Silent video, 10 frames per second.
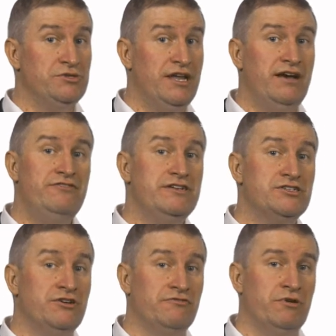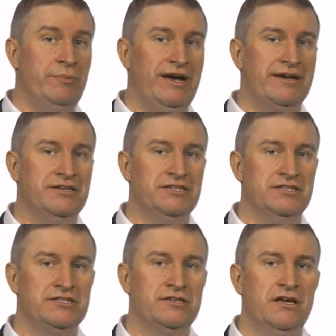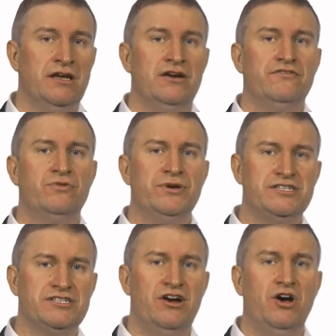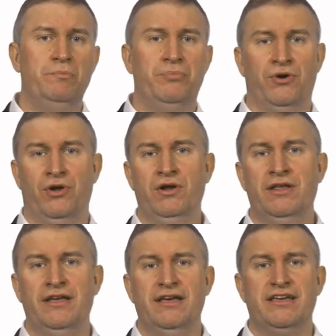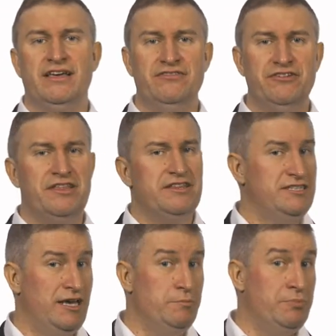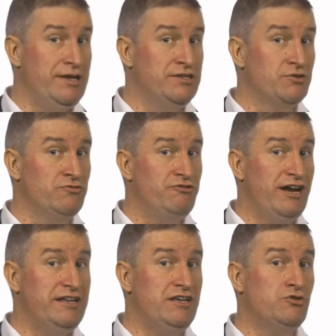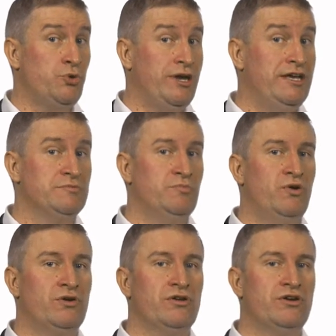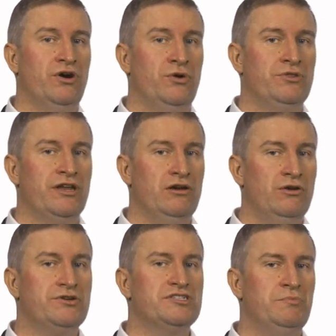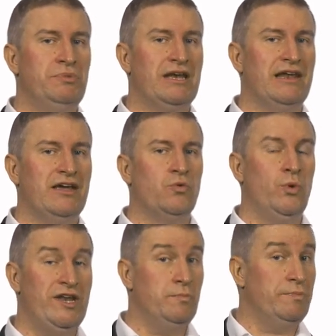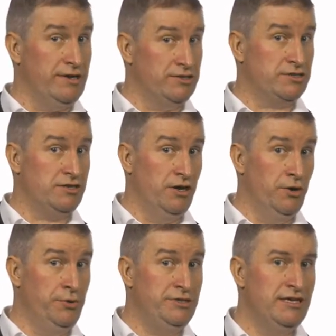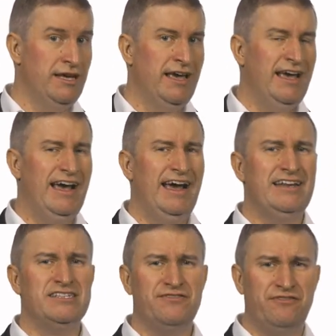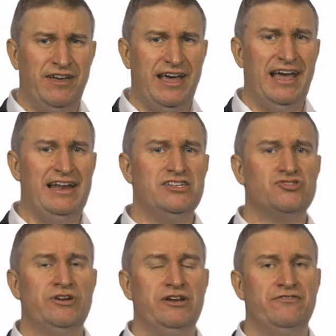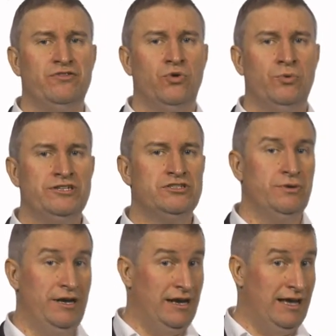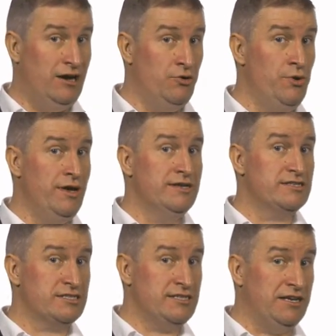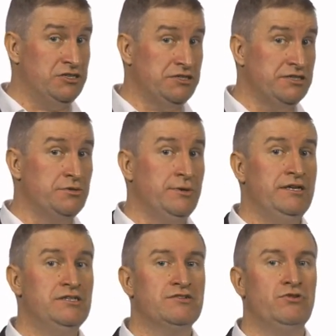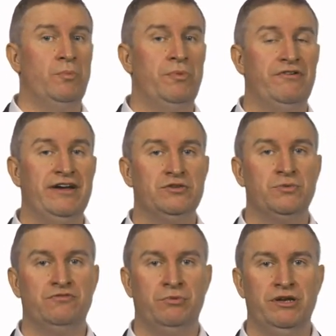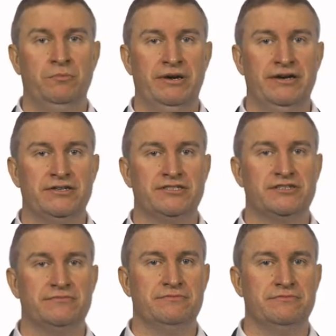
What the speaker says: using other software packages. For example, given that the templates already create model code that looks a bit like Winberg's code, it is fairly straightforward to allow StatJR to interoperate with Winberg's.